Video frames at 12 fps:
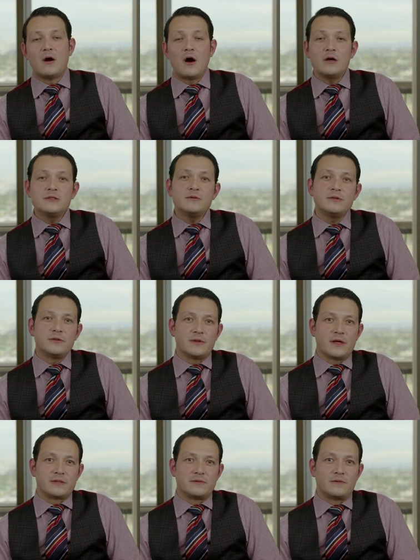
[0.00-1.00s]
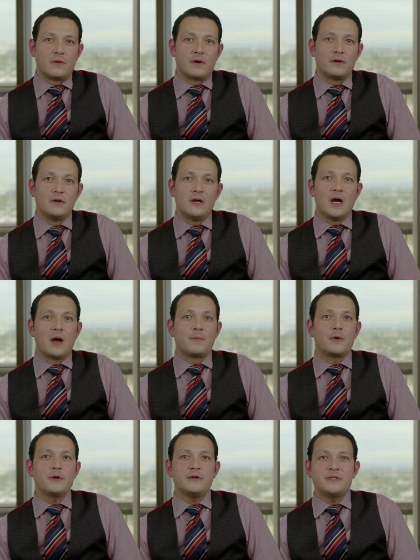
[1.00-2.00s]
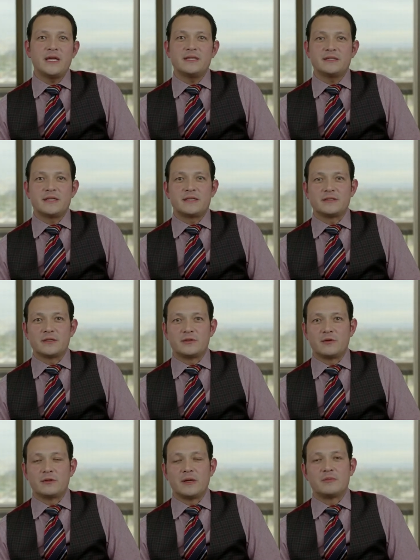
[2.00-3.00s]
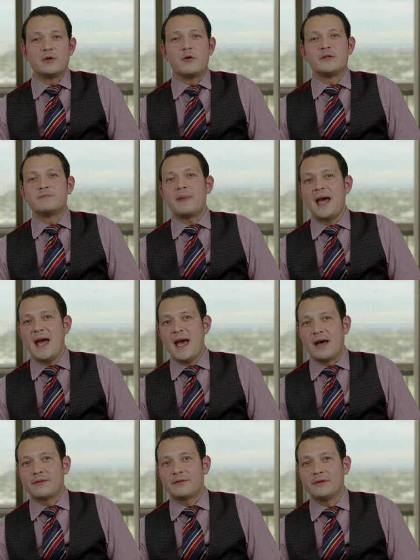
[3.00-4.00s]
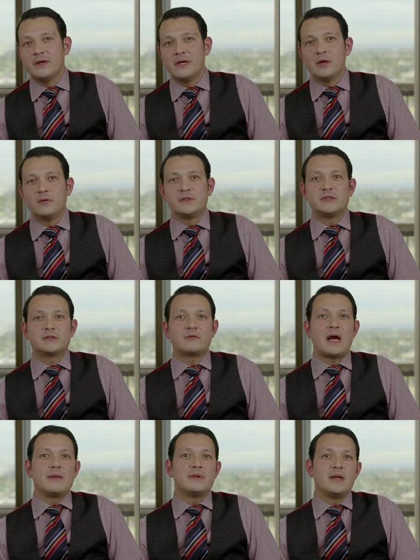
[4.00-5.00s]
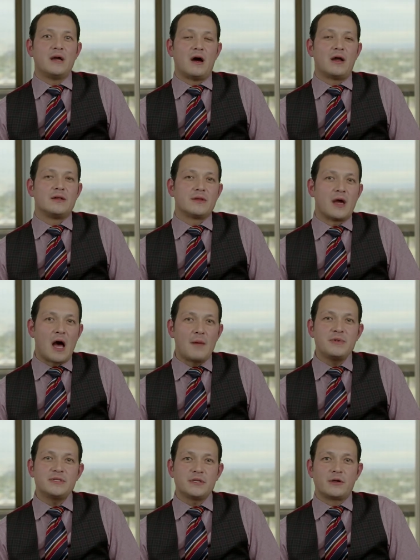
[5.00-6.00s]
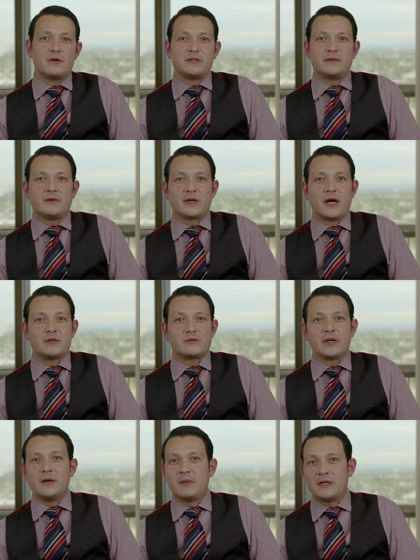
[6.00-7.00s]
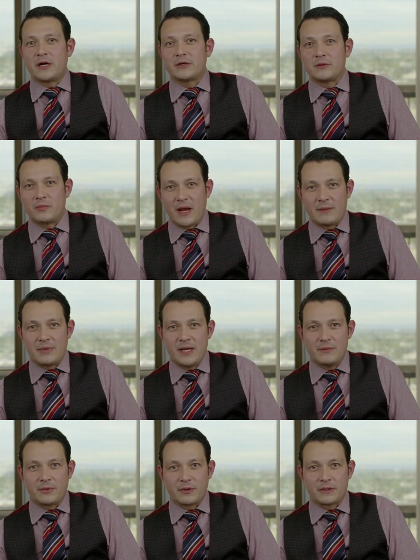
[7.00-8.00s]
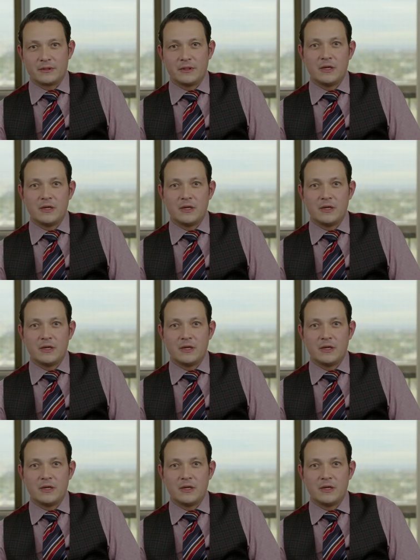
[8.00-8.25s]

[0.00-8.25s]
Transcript: Also in 2004, a percutaneously assisted total hip known as PATH was described on the opposite coast of the country by Dr. Brad Penenberg,